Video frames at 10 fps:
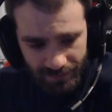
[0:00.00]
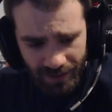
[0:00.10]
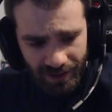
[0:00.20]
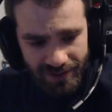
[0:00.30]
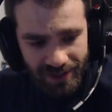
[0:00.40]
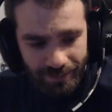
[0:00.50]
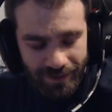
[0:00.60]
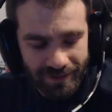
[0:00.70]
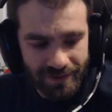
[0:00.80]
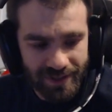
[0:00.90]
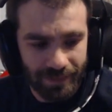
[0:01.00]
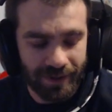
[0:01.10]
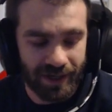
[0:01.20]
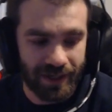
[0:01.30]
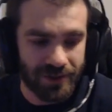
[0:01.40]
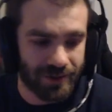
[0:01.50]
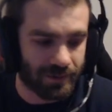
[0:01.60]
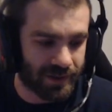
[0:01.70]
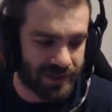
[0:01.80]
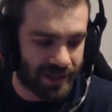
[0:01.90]
stop crying, get your
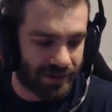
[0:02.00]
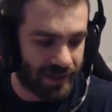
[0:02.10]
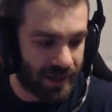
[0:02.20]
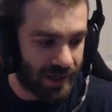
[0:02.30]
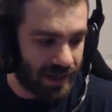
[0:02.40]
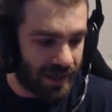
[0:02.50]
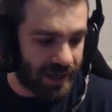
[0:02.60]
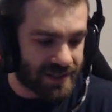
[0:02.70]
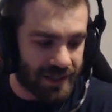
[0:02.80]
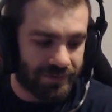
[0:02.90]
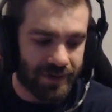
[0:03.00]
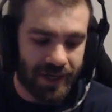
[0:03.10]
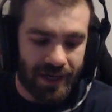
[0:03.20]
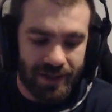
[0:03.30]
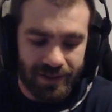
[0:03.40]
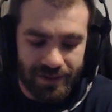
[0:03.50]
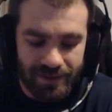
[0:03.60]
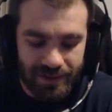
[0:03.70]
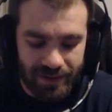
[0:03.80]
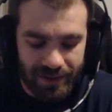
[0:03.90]
words out. It's never
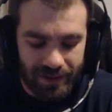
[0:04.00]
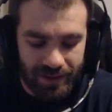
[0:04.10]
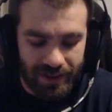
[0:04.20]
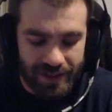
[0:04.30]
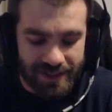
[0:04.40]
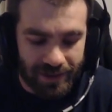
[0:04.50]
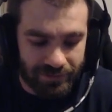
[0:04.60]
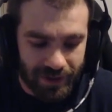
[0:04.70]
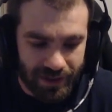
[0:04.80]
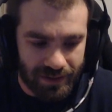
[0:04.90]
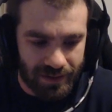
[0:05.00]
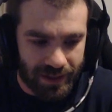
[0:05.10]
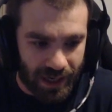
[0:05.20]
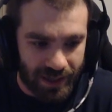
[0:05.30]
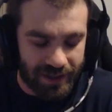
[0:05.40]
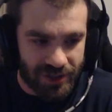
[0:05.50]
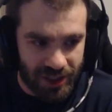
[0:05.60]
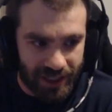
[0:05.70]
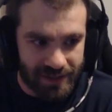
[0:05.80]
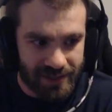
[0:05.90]
gotten it's never gotten a
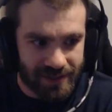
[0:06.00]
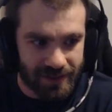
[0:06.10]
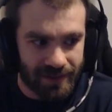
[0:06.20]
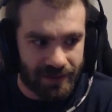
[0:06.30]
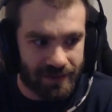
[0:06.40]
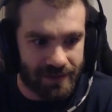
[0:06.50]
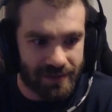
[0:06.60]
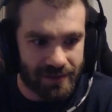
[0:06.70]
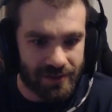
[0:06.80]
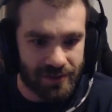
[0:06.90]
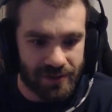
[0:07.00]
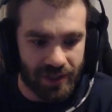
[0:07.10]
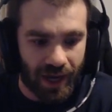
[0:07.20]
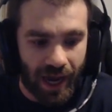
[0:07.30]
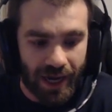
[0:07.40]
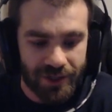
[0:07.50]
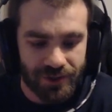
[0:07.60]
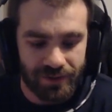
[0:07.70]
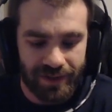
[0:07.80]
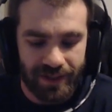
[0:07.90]
chance to
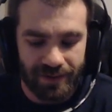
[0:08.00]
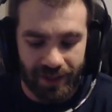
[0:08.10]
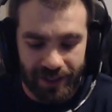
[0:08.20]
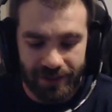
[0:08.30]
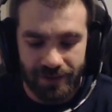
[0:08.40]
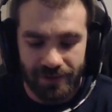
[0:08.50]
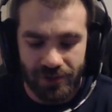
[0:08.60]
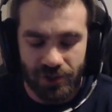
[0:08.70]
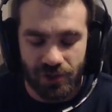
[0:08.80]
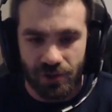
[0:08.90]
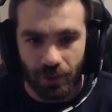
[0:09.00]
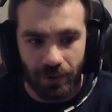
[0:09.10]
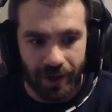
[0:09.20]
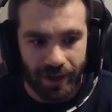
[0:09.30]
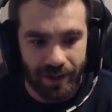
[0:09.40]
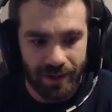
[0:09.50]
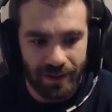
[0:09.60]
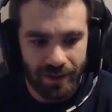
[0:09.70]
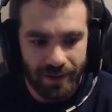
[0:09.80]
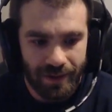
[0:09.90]
actually like soar.
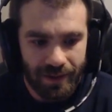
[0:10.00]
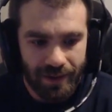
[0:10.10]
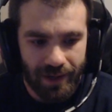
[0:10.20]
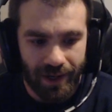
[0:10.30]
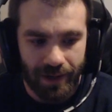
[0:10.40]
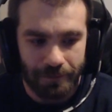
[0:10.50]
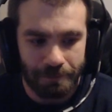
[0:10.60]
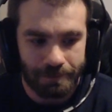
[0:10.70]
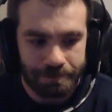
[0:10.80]
Um